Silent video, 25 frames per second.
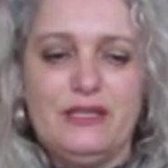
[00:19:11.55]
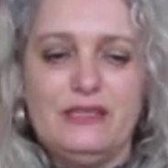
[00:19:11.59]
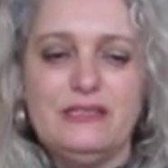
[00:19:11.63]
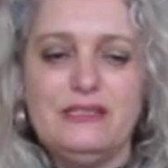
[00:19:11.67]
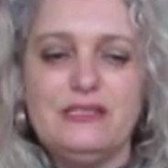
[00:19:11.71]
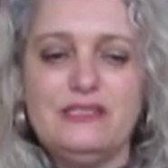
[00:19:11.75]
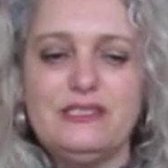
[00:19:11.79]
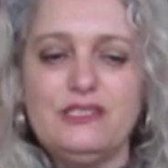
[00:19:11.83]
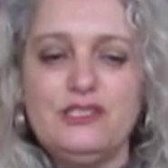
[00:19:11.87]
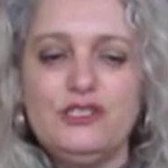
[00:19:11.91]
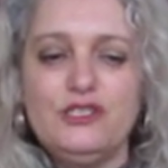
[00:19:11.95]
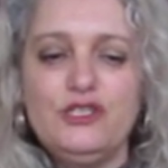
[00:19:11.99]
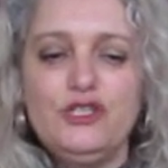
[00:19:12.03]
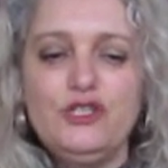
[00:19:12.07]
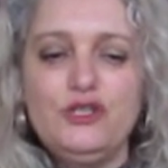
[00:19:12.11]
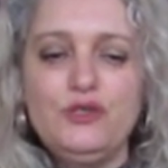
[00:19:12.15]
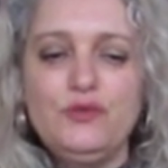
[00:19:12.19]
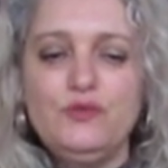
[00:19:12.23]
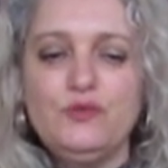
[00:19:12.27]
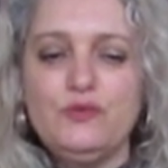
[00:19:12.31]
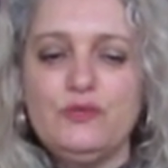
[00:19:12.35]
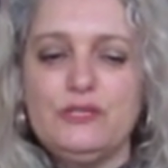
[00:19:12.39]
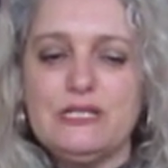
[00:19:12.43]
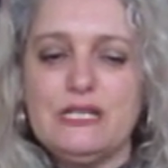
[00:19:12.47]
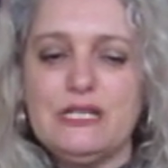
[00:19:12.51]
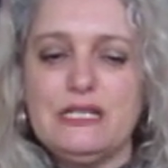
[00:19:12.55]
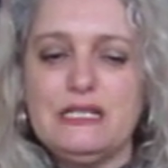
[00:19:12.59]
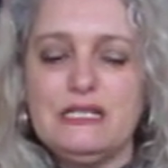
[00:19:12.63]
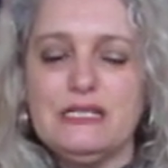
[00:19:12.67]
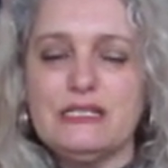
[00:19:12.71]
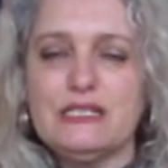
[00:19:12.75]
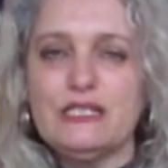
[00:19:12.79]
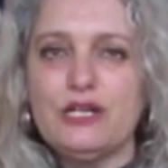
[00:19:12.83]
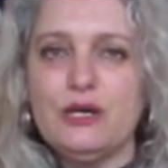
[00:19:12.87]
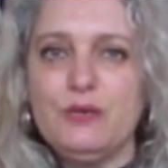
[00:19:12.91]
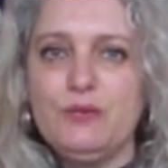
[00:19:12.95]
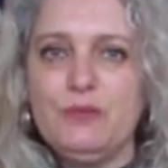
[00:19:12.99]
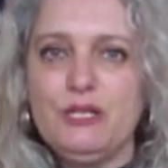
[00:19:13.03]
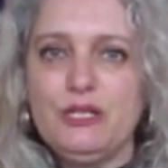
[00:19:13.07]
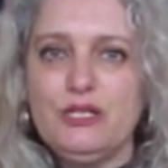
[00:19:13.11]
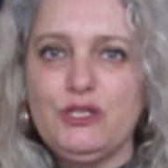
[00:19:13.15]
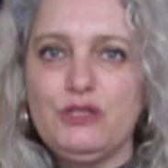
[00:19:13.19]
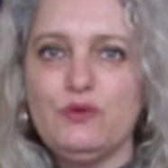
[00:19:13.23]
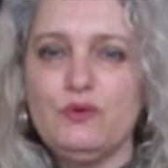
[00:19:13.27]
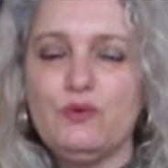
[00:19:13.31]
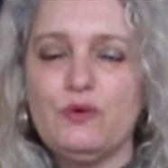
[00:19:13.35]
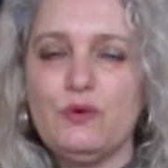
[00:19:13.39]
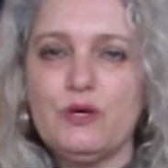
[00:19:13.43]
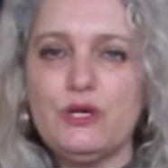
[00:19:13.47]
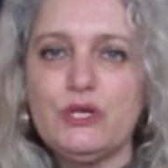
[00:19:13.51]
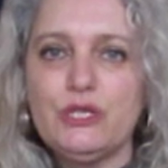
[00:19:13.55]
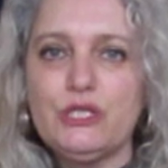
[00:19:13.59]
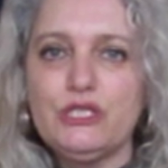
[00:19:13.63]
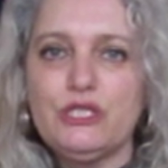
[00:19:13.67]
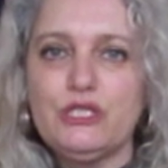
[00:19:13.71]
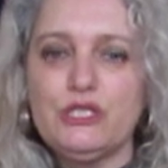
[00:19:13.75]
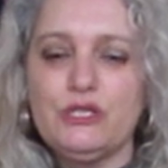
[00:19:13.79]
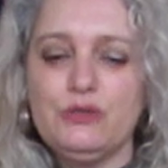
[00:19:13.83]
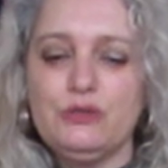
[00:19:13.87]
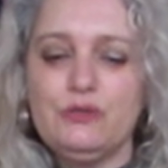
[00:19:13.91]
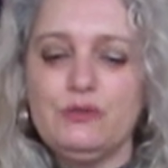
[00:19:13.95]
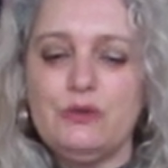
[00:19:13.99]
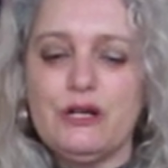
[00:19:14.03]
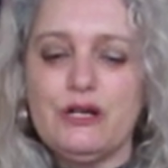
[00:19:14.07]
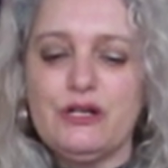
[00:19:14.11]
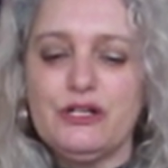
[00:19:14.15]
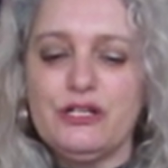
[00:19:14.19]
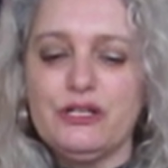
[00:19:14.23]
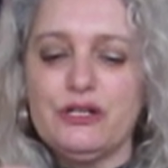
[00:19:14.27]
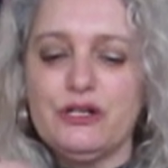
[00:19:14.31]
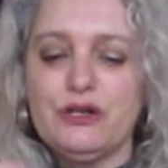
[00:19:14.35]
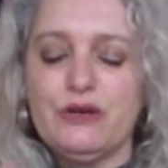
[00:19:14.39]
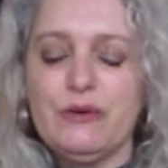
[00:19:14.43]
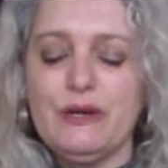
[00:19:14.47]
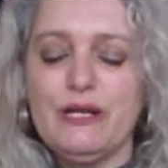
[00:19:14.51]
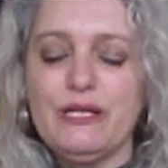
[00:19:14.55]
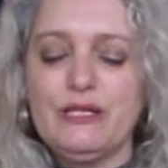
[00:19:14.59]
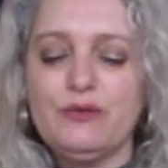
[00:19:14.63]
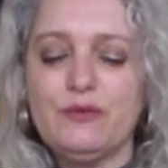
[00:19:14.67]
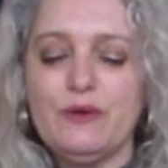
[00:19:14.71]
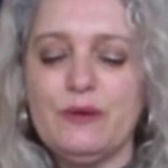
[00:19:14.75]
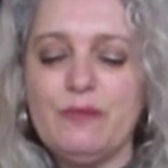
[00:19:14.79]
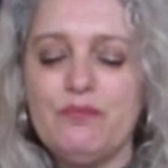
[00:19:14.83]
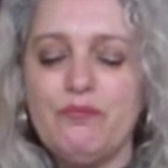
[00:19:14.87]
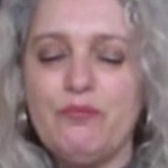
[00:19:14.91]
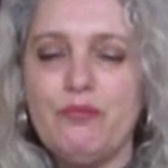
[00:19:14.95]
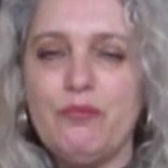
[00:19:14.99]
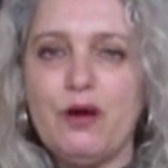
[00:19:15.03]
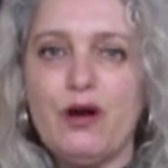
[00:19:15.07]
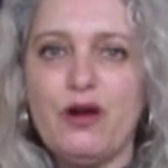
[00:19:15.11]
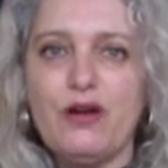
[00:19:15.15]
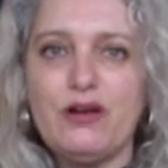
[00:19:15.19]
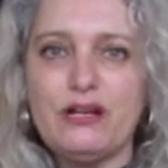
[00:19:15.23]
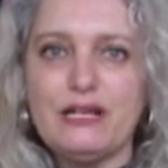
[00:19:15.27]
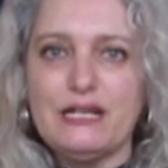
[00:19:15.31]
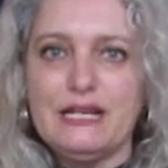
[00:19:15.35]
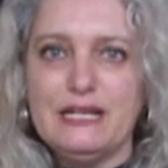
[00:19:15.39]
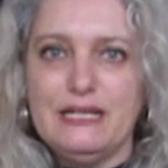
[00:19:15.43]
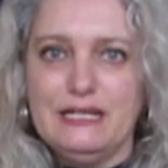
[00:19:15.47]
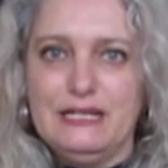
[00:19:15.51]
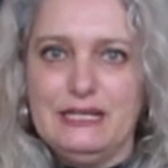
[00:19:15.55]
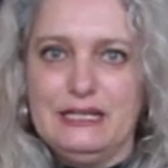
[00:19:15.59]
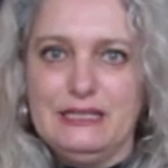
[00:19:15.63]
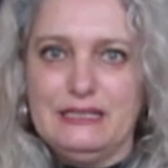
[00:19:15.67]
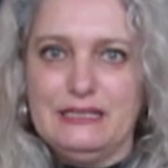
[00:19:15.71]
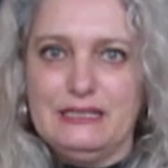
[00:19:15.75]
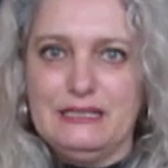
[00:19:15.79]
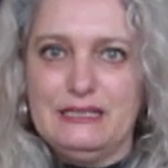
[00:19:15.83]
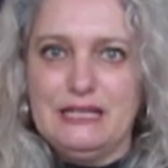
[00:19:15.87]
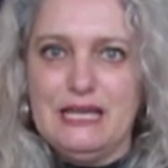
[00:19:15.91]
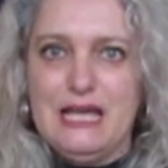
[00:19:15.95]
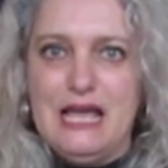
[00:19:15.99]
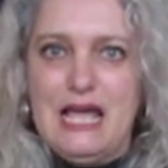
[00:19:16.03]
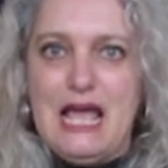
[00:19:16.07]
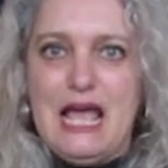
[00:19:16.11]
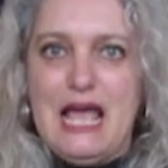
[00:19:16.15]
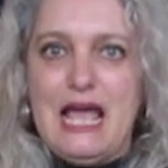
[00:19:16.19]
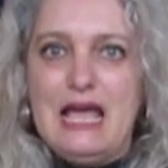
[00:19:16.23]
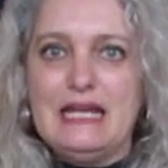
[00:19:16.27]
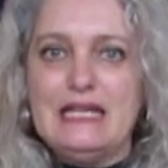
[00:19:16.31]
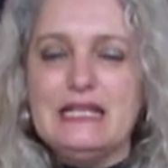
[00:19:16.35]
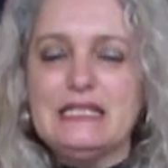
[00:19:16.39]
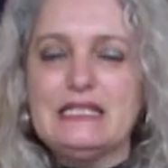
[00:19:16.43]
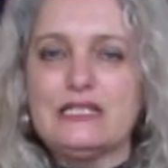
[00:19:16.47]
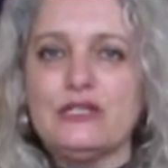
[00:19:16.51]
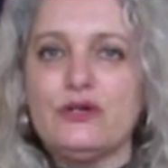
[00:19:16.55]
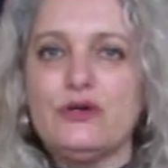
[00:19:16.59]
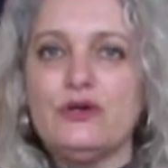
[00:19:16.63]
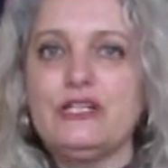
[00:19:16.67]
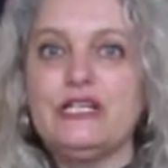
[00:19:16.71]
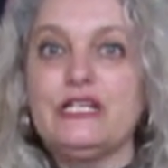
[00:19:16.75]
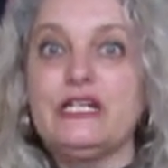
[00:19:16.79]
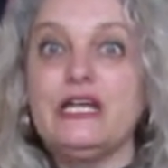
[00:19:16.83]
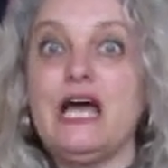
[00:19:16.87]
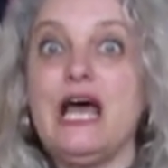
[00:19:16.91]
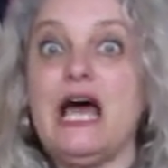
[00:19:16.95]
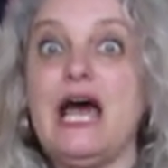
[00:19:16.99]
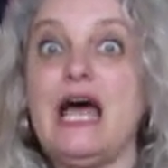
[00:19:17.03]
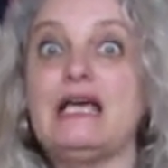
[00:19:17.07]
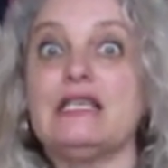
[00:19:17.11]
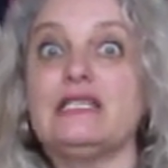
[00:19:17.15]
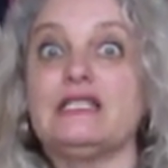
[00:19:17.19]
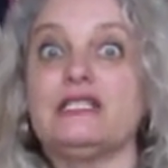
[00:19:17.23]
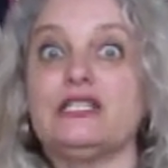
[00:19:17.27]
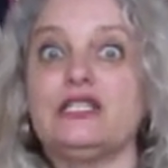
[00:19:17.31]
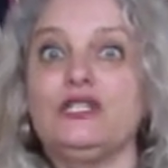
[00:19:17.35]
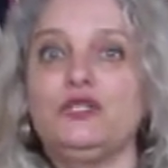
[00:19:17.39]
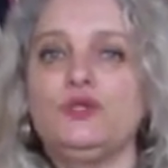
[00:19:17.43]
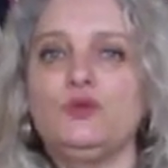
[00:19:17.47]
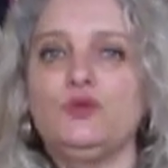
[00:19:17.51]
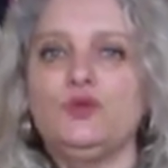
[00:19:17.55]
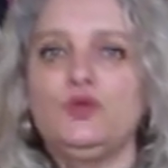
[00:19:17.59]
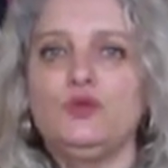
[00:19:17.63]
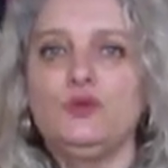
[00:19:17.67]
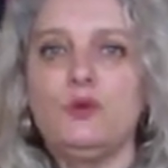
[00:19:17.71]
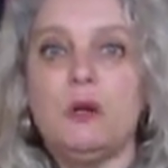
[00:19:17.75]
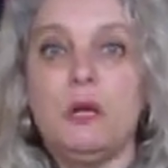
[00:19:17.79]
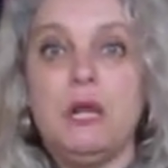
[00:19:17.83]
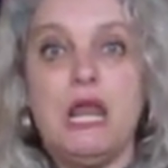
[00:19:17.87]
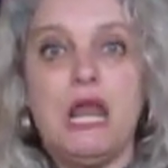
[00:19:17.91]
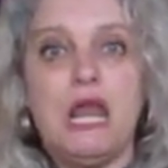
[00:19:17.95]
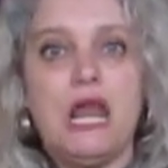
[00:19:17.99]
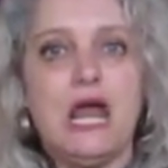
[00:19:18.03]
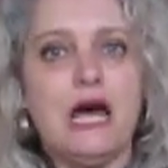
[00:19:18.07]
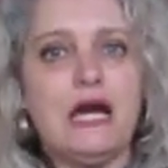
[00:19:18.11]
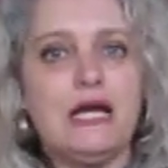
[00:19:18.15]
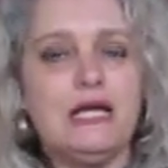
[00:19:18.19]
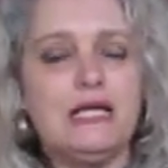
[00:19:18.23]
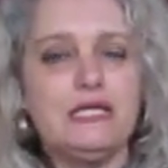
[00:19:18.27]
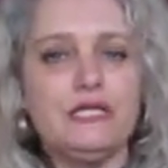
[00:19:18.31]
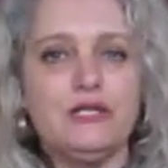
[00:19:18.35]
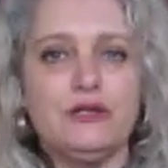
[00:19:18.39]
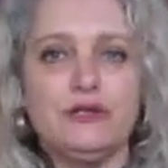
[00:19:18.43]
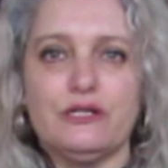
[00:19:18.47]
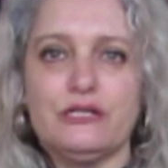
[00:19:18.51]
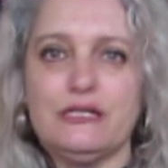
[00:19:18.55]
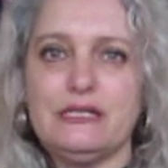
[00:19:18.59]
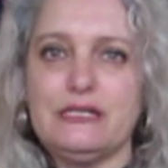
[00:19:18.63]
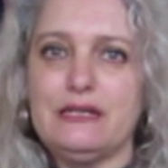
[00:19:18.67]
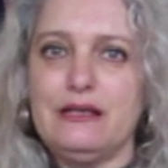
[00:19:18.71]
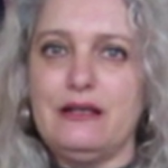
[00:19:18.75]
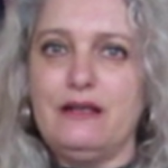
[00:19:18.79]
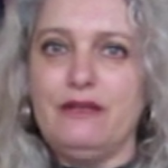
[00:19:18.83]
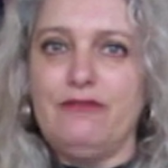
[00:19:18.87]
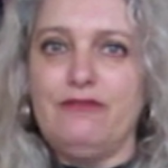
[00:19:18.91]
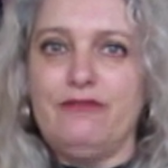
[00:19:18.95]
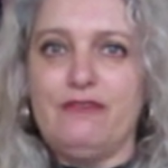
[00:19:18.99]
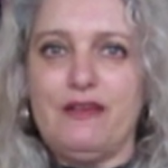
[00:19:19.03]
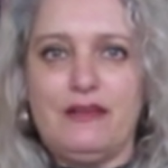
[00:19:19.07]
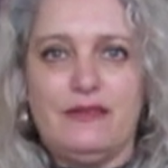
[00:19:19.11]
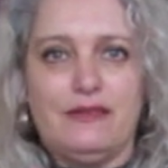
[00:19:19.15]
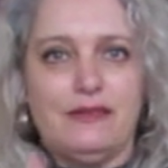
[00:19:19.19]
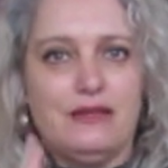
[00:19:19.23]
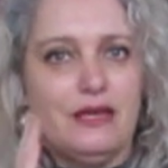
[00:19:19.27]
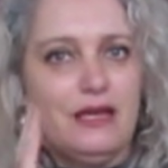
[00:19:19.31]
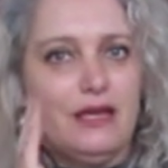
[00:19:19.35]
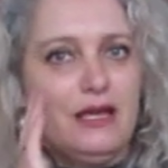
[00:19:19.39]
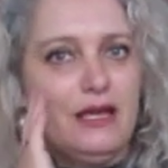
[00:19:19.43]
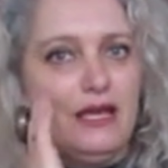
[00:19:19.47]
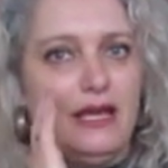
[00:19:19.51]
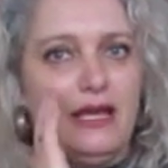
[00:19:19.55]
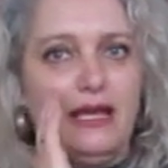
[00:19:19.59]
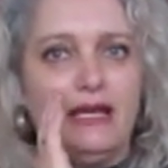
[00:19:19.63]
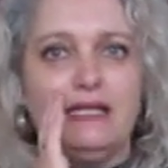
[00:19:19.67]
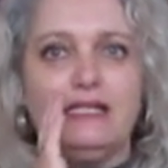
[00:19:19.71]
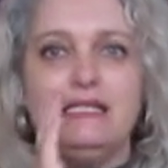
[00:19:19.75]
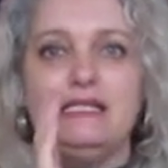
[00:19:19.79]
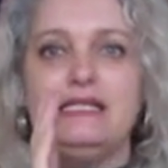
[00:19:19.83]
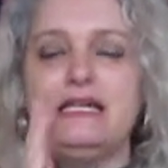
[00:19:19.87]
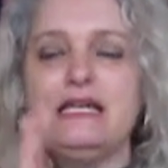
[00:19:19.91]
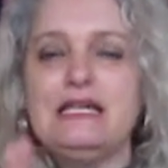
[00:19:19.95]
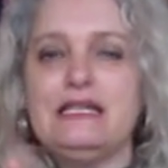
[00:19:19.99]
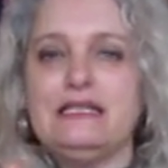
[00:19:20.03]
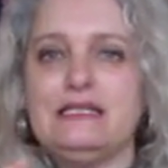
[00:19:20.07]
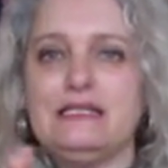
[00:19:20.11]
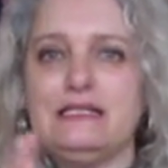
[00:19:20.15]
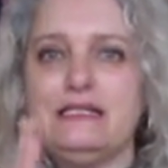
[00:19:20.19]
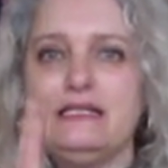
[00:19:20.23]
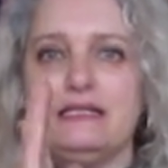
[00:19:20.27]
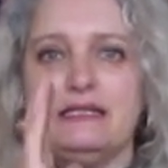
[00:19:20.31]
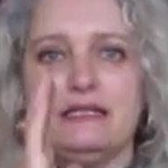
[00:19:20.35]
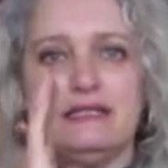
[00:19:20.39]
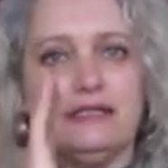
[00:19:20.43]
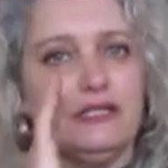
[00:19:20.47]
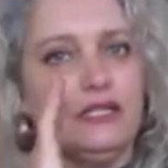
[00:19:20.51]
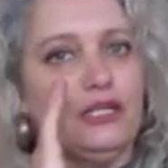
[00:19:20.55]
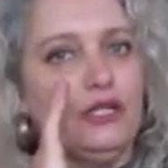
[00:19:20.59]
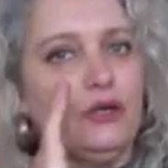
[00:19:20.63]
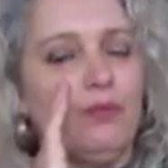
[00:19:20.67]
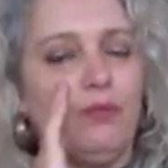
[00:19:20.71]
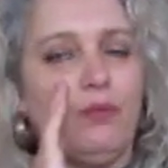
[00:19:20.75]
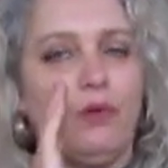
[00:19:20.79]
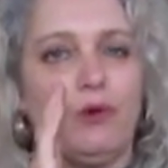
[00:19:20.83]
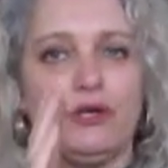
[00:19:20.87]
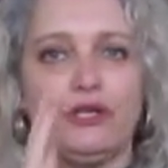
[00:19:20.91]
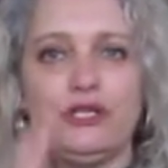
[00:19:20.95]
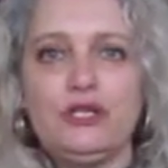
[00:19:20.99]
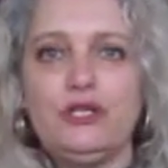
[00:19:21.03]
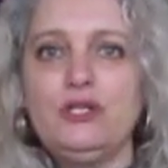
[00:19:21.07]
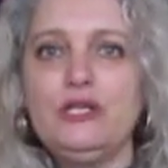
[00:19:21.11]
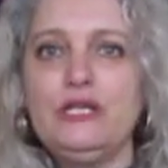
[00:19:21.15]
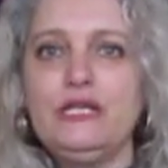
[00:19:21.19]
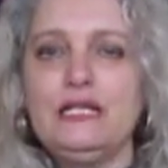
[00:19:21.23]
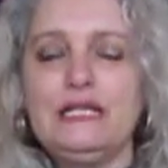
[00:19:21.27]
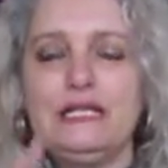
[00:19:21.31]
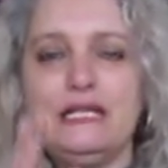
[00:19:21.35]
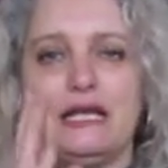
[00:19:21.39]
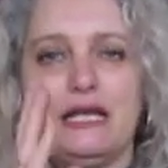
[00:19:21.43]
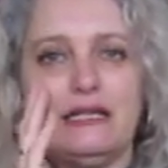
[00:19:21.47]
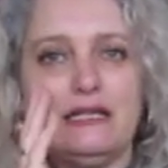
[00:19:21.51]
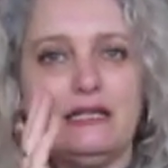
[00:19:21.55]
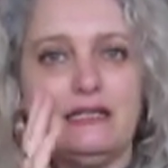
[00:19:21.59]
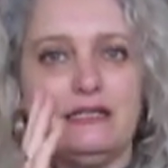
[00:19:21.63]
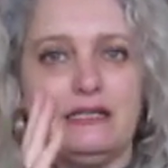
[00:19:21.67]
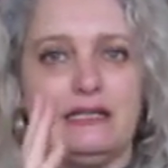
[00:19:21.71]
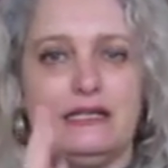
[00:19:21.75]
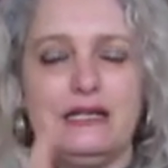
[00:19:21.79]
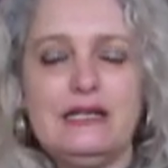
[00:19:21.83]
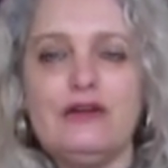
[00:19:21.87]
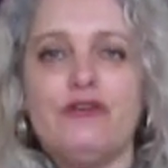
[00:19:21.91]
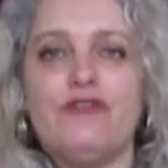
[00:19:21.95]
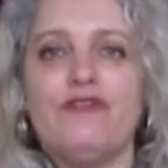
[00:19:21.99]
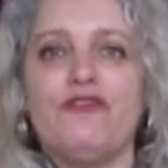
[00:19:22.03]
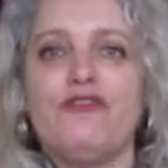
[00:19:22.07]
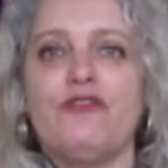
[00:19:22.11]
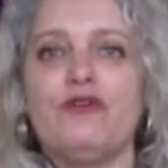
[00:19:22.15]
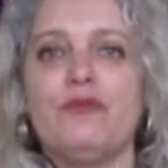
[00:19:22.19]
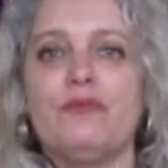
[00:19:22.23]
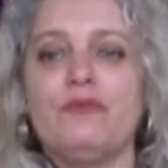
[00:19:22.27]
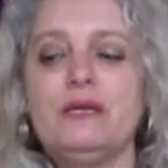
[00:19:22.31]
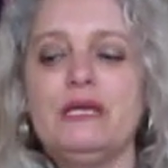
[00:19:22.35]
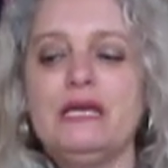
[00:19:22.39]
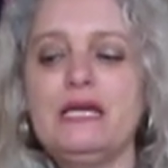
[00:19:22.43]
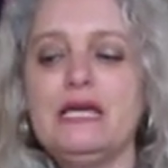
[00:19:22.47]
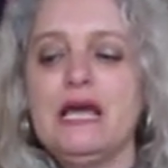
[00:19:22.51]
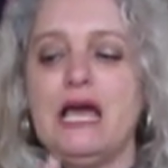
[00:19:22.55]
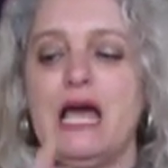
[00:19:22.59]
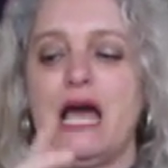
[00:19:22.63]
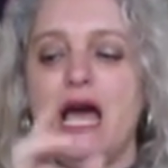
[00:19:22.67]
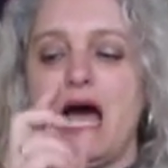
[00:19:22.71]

this news that is coming towards you, where you're going to embark in it, and it's going to ask you to align yourself and yes, this is an opportunity that is here for me.